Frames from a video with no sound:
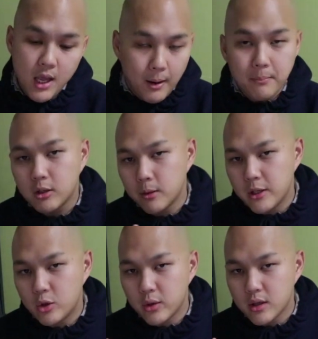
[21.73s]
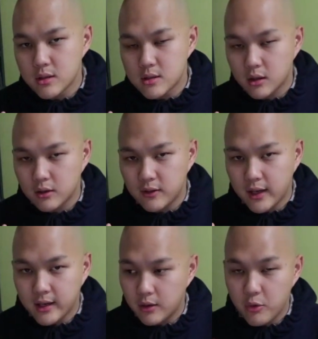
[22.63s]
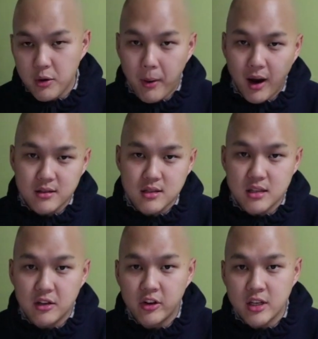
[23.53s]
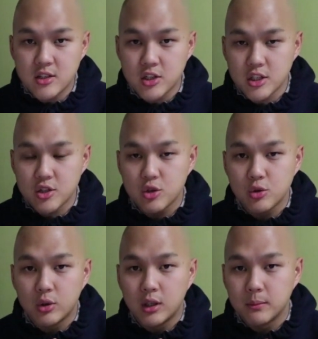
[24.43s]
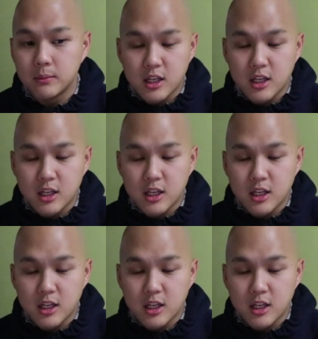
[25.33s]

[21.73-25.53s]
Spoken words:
I'm gonna be doing sort of like a three-part series just to